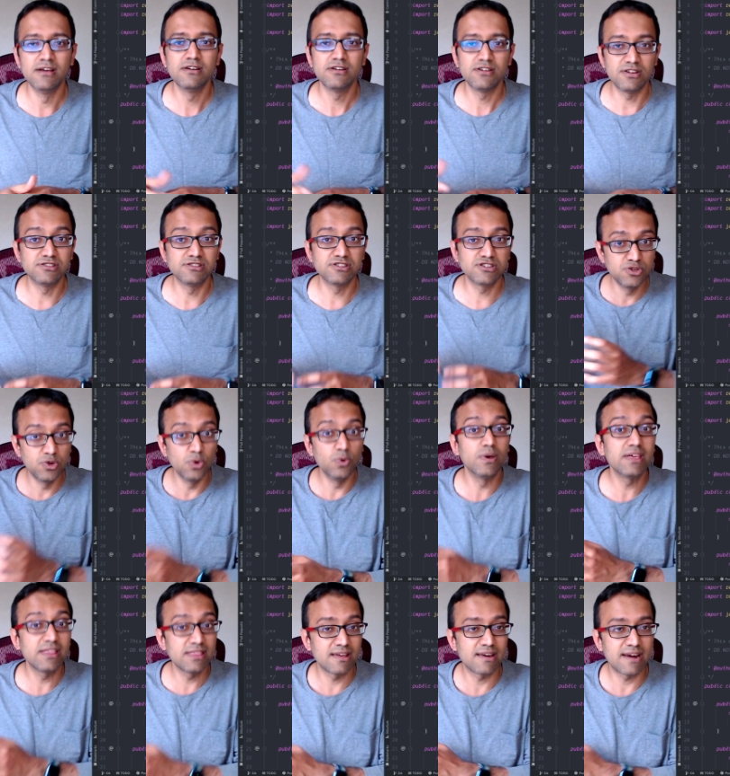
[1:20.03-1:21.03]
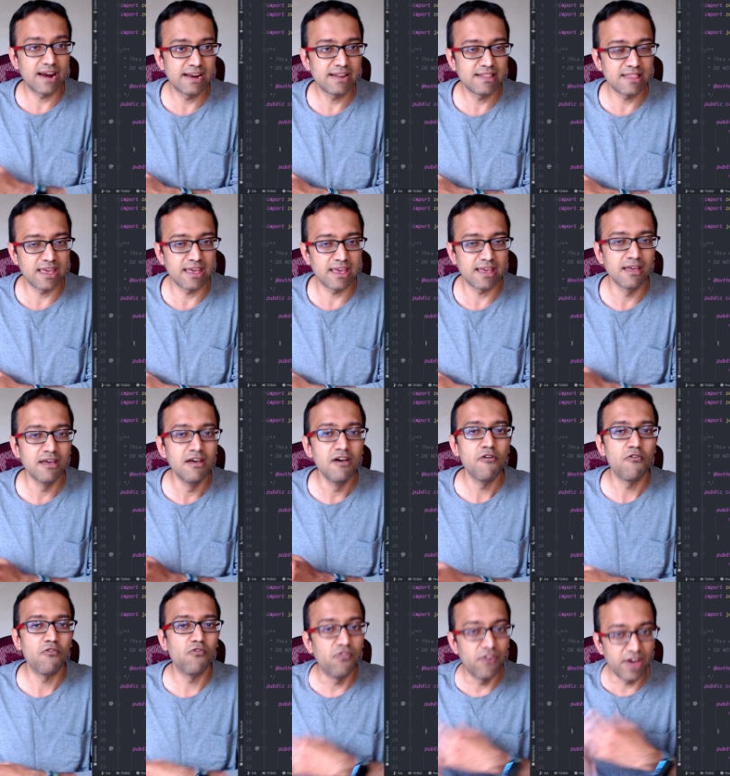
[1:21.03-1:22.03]
You're just doing the right thing
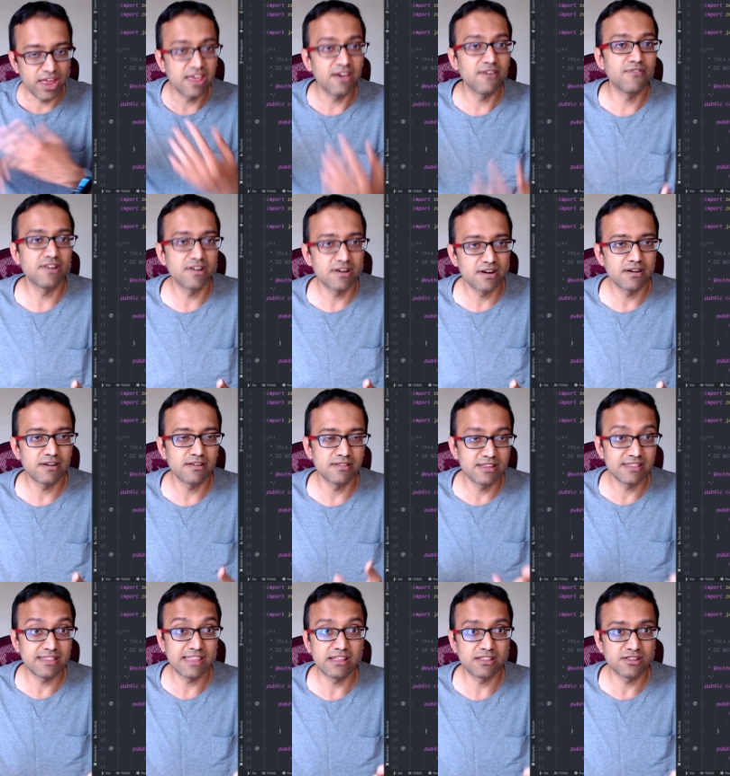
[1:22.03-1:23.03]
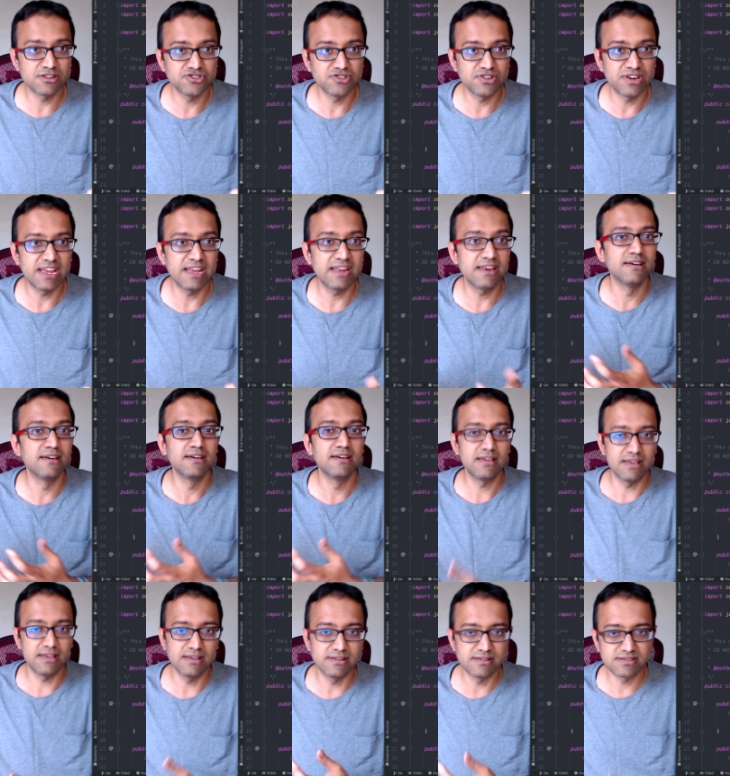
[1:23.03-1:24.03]
whenever the thing that you need
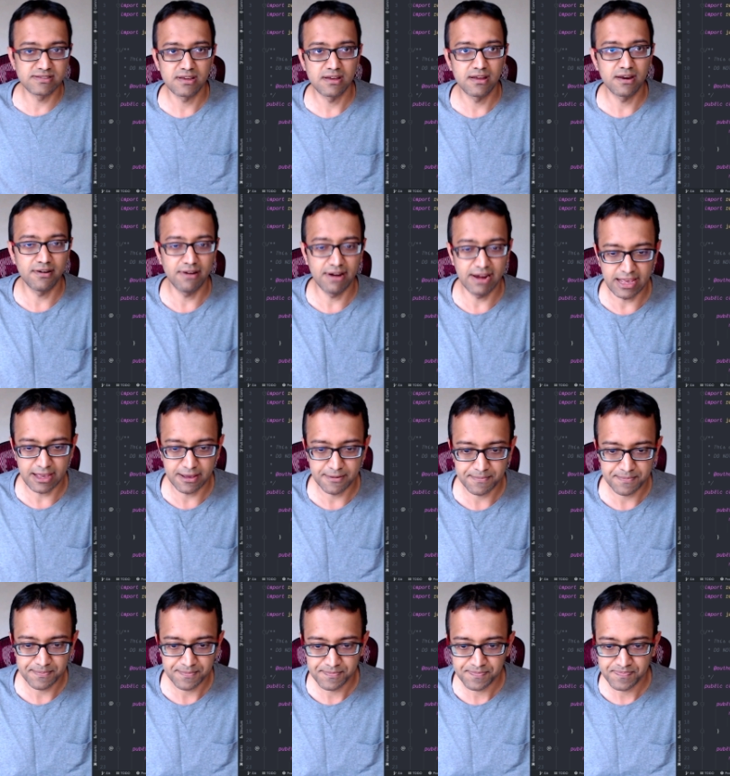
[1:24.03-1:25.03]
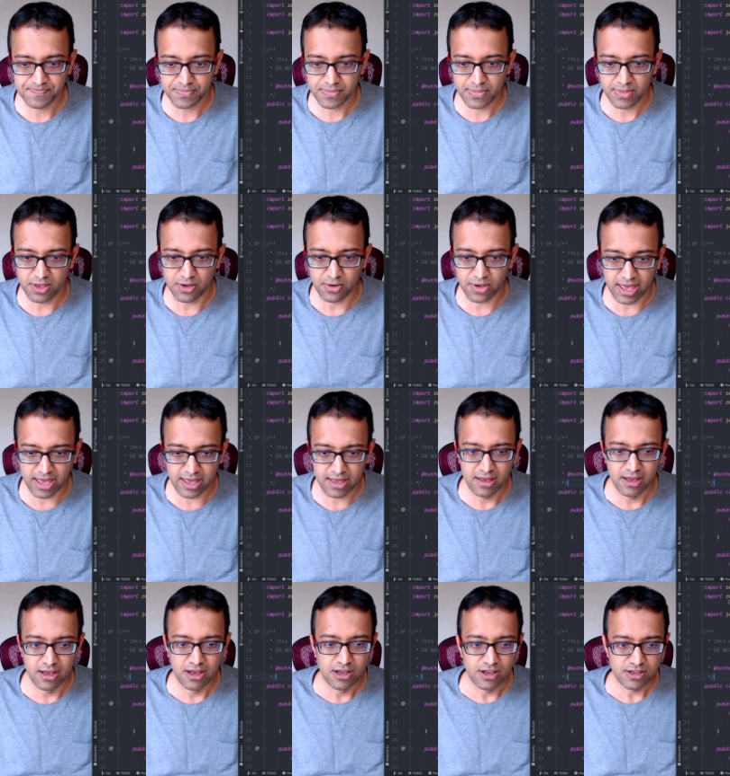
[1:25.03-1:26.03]
is ready. Okay.
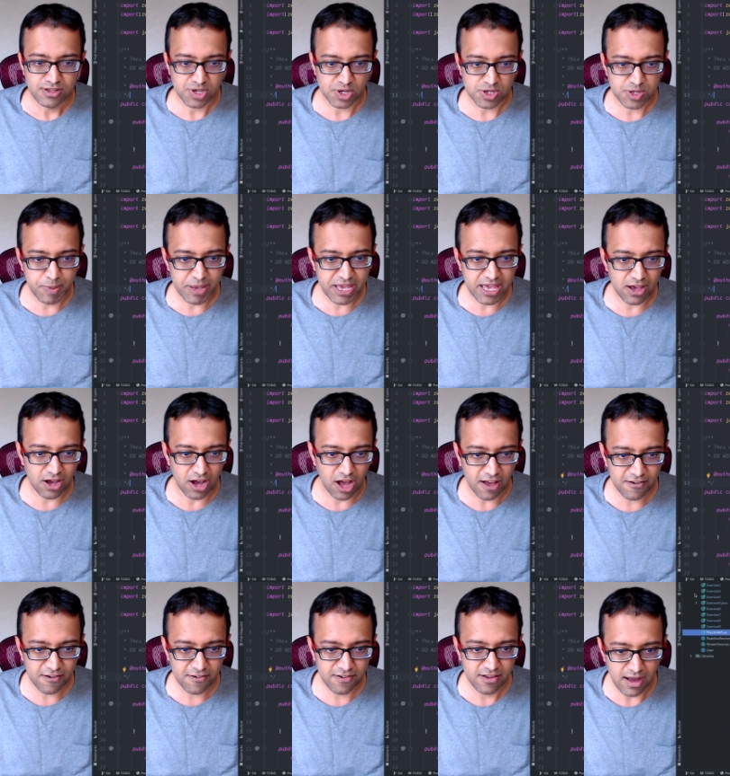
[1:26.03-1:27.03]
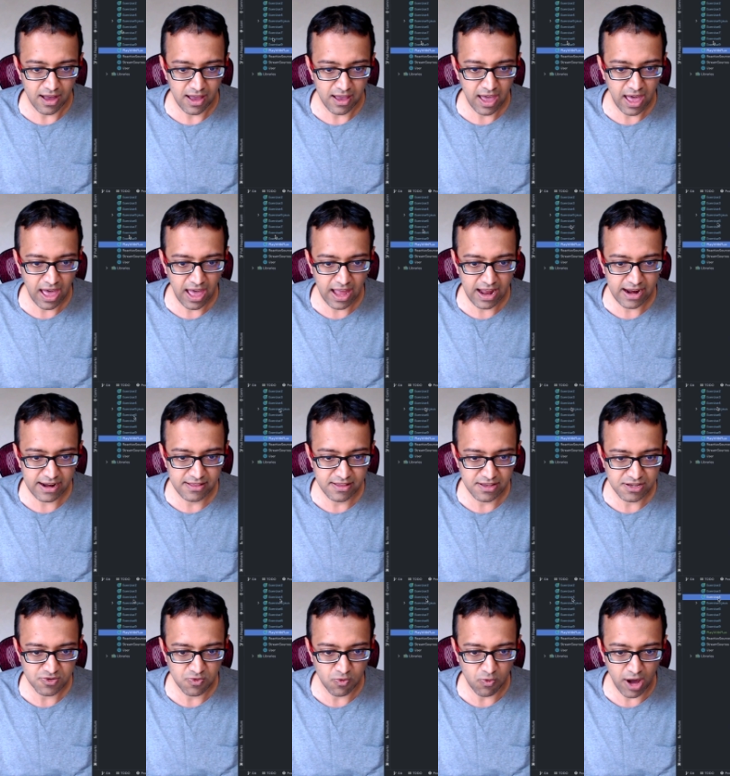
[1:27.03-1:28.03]
So speaking of, I had
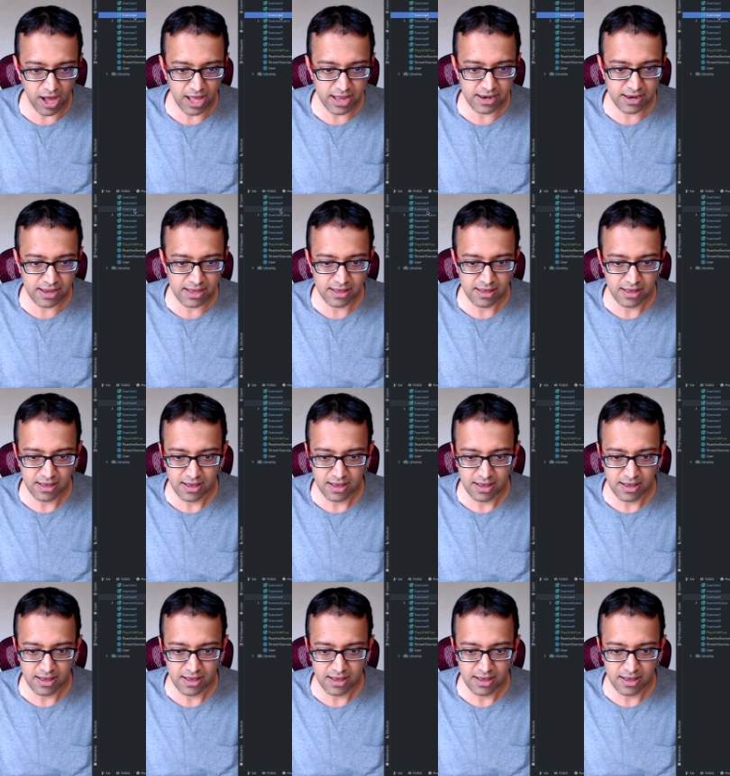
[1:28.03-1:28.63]
this one